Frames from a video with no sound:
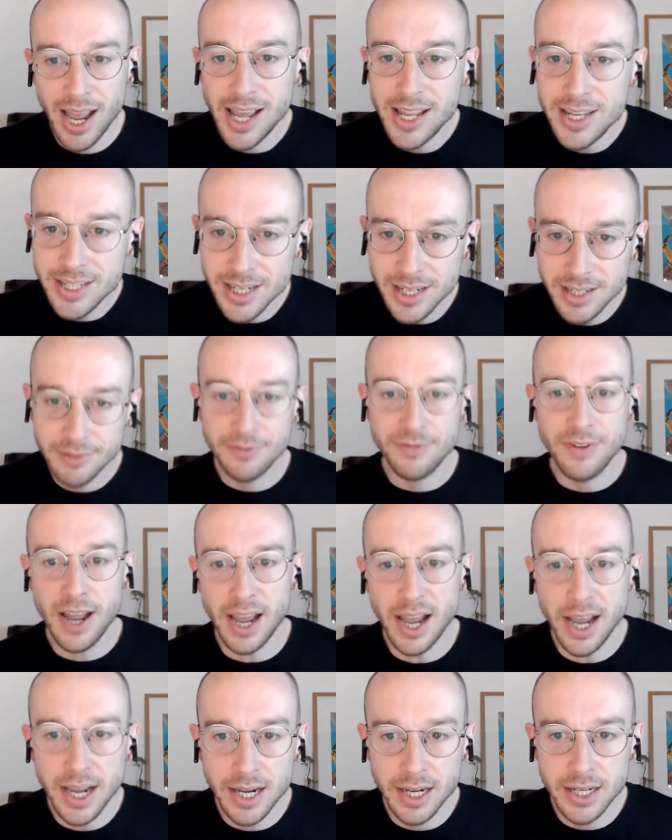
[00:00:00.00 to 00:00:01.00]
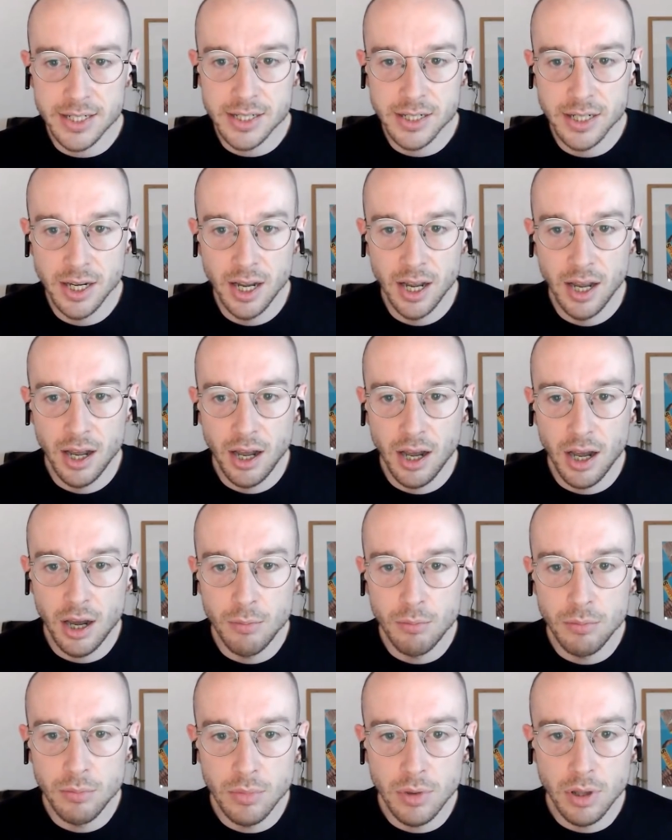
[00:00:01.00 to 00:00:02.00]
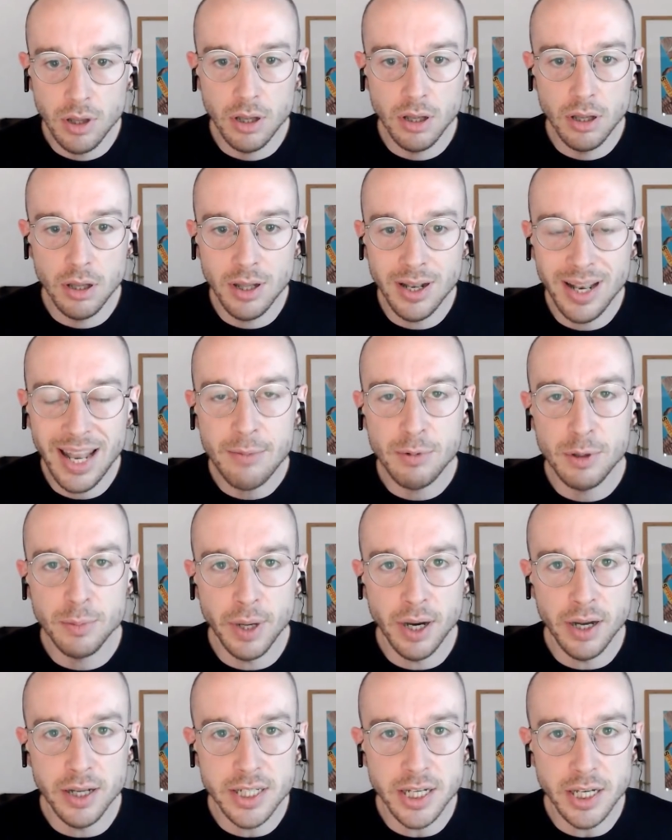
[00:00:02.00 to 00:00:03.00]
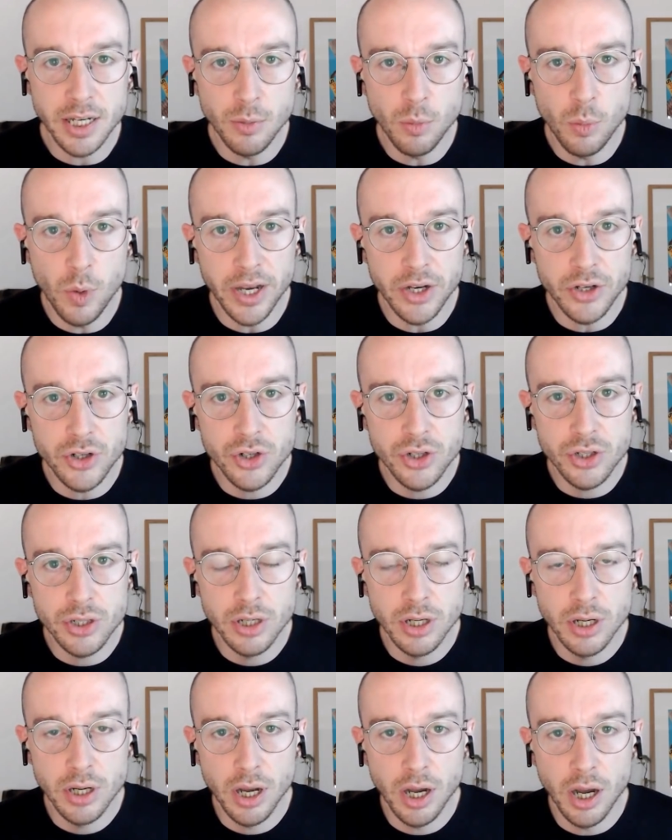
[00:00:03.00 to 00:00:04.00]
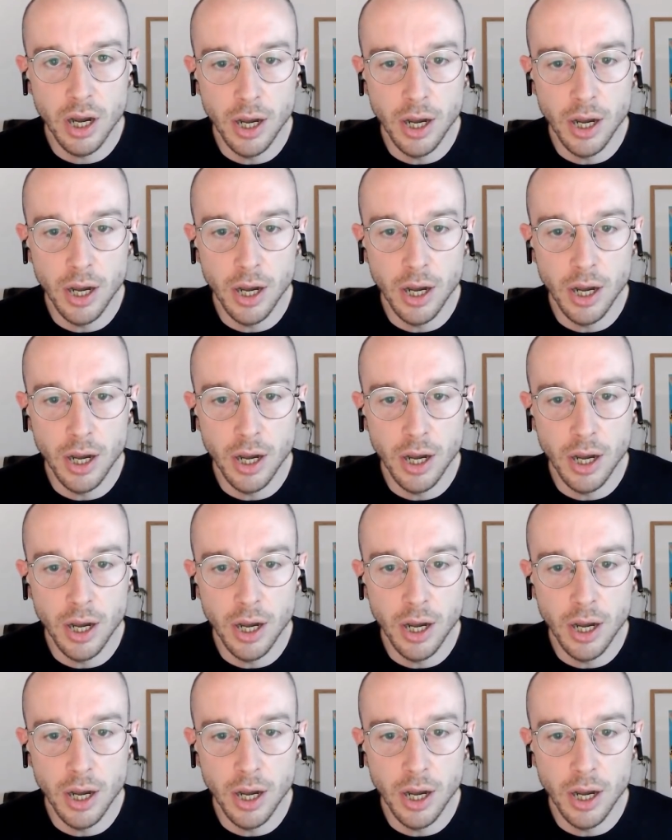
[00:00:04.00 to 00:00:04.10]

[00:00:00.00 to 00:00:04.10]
And in fact, the Labour Party, which